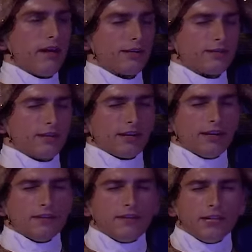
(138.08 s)
Yes, I
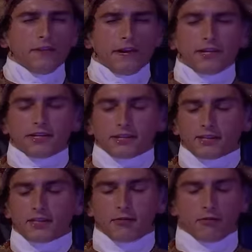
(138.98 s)
can see that it is a
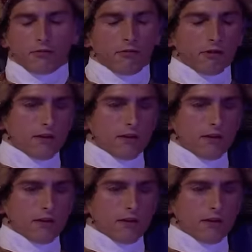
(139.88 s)
girl.